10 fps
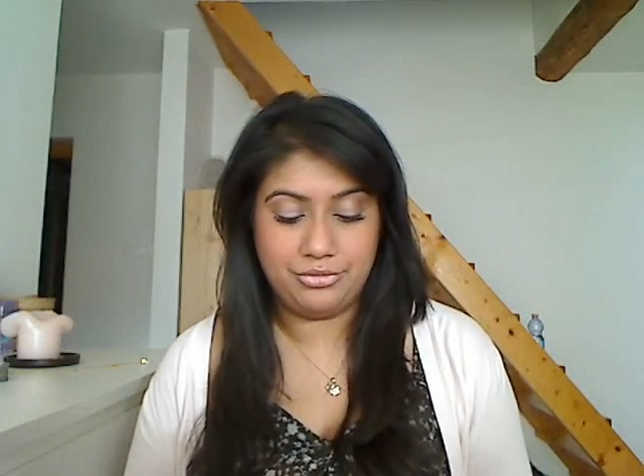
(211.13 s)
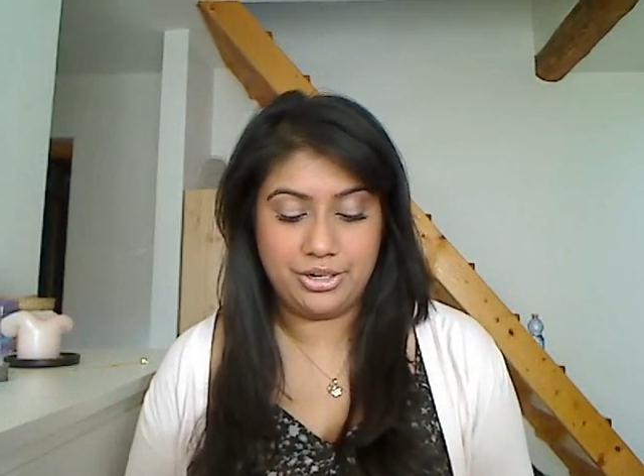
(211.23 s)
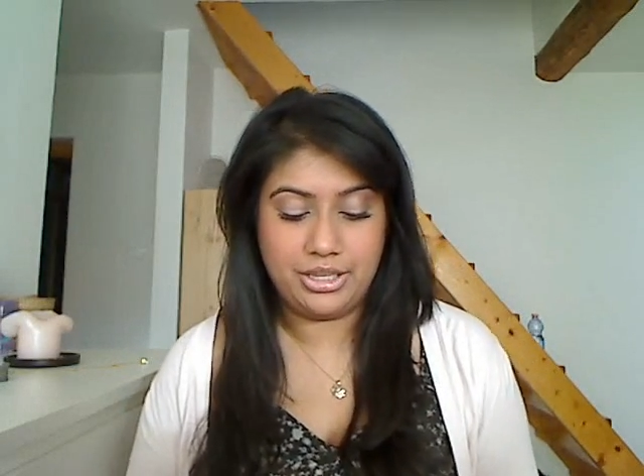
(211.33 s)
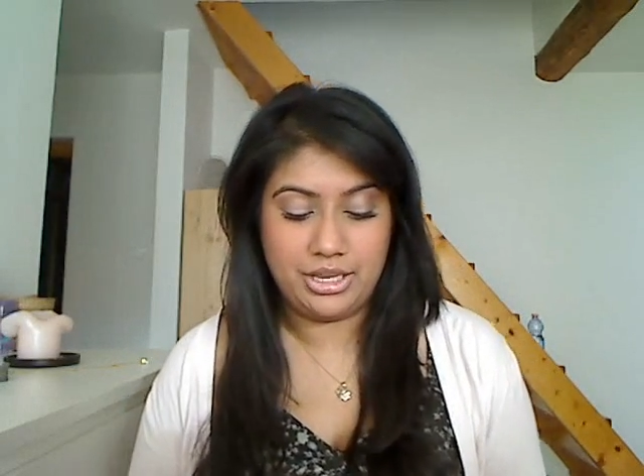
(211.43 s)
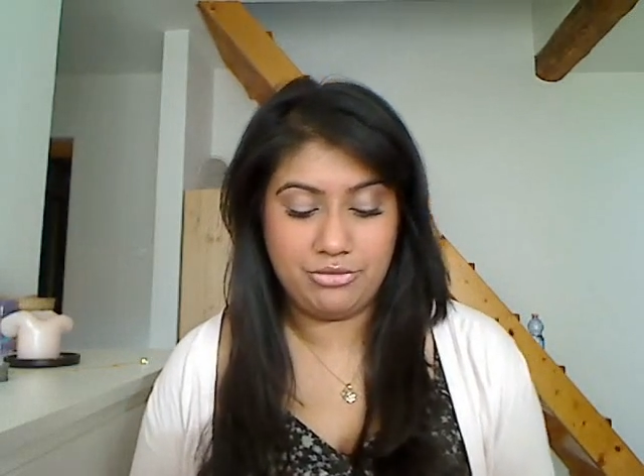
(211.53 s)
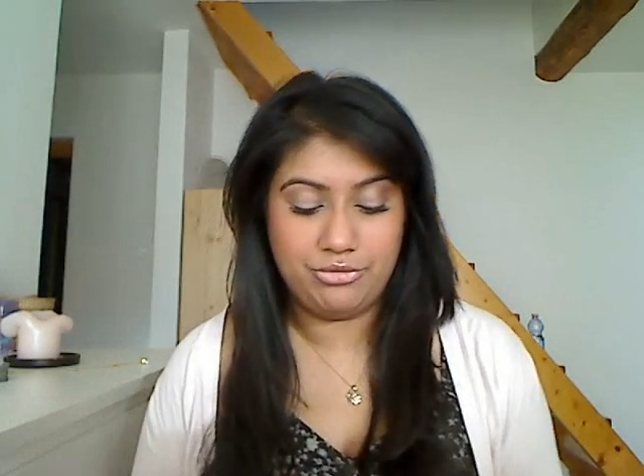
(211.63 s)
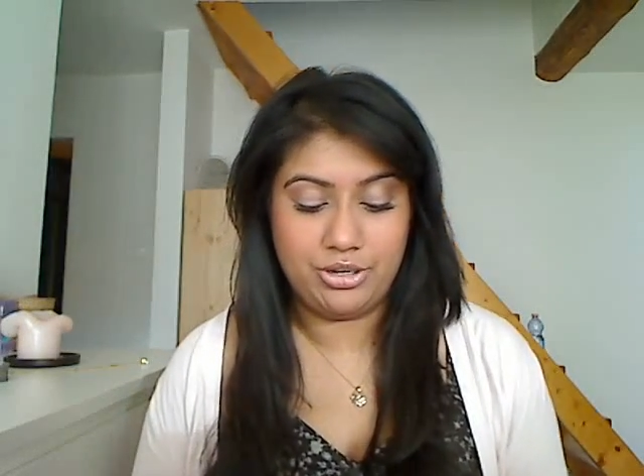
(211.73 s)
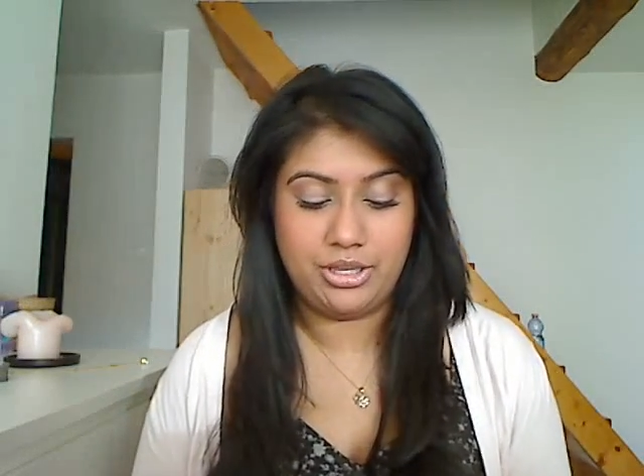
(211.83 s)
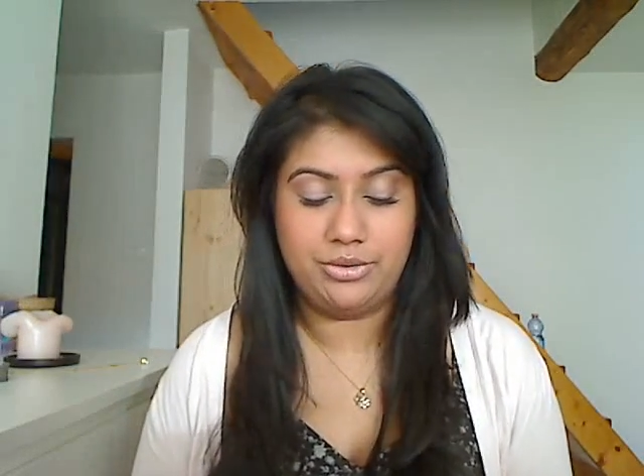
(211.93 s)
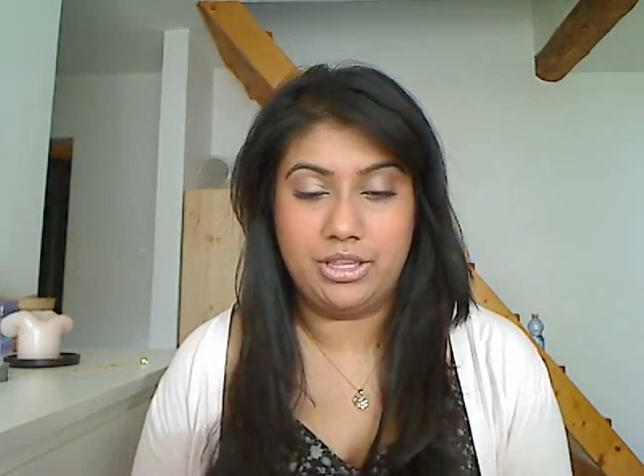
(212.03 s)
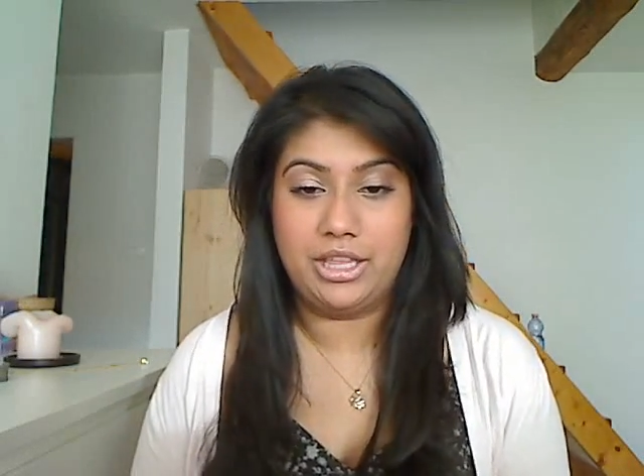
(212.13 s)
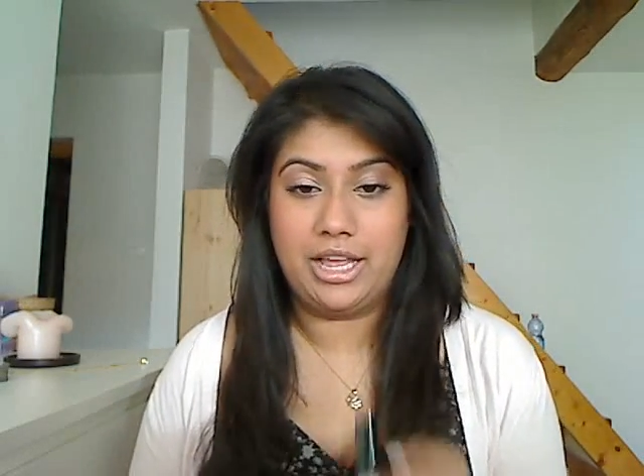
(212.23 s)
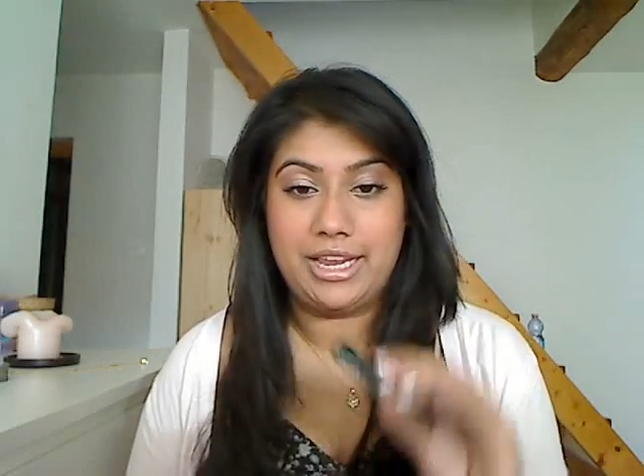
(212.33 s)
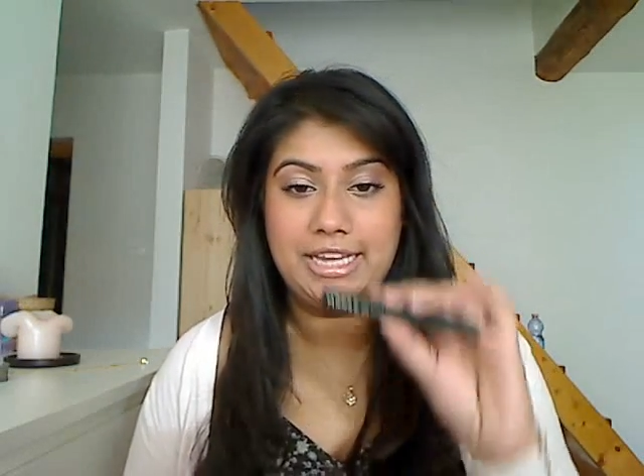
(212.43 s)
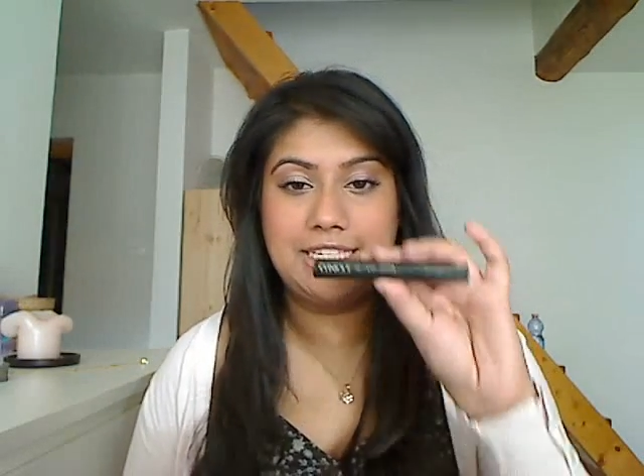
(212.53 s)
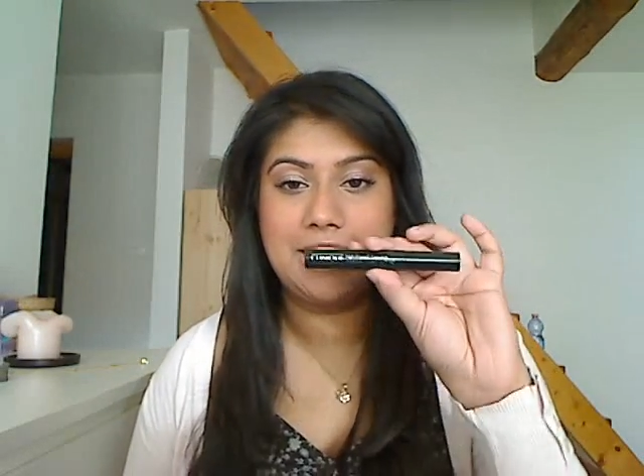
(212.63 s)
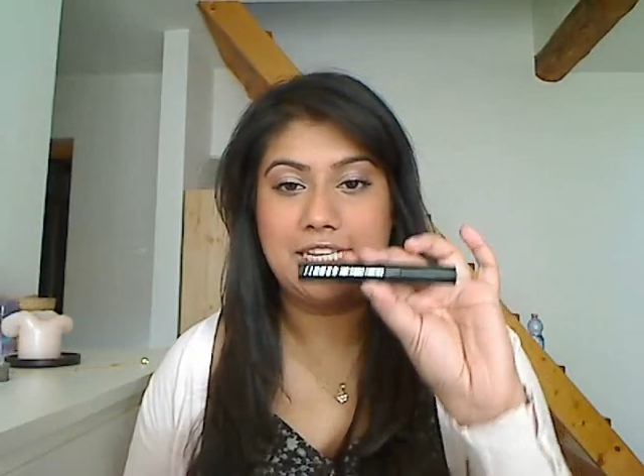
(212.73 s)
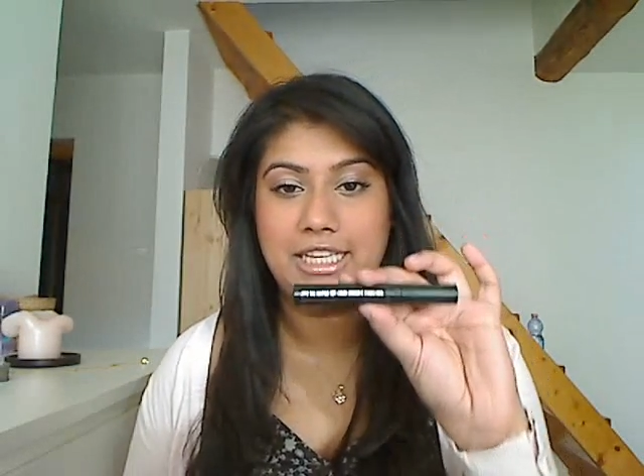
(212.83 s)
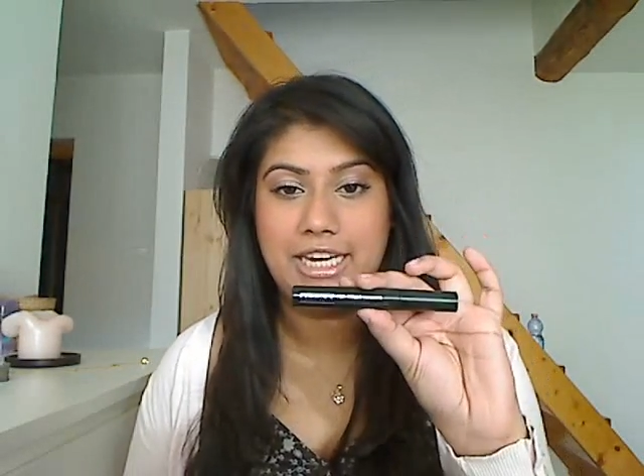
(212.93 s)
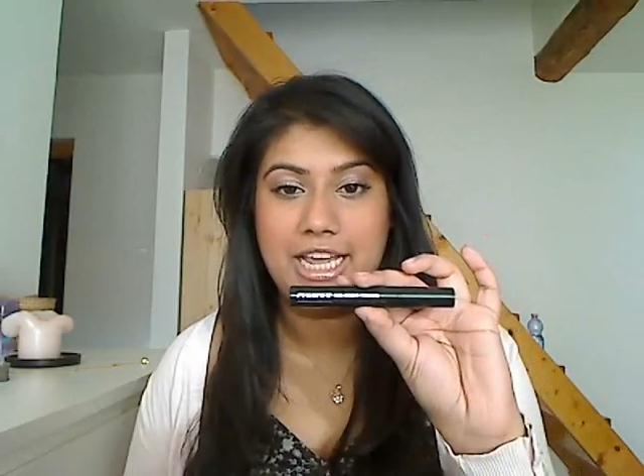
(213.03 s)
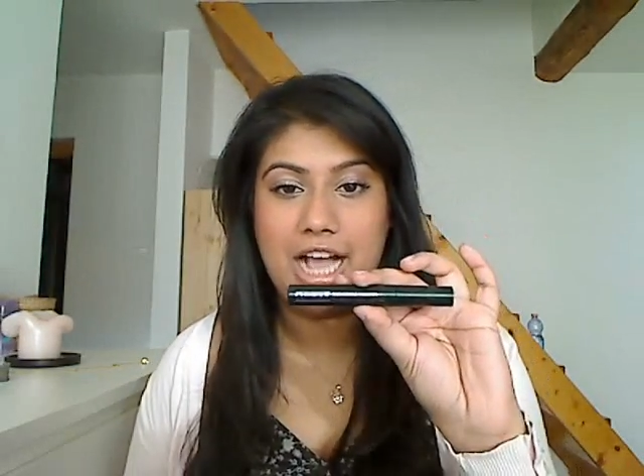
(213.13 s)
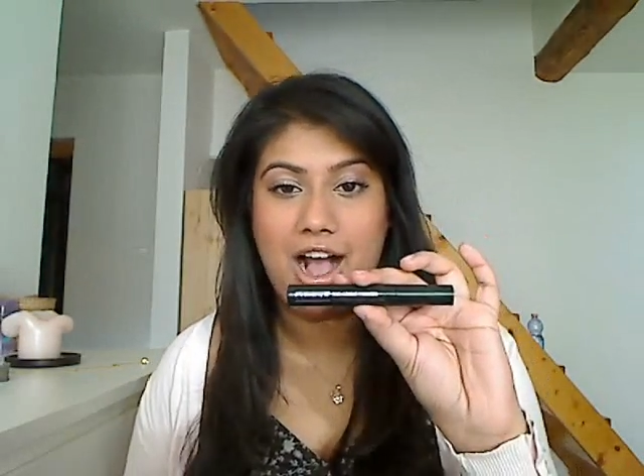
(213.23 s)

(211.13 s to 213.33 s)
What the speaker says: really like is the Clinique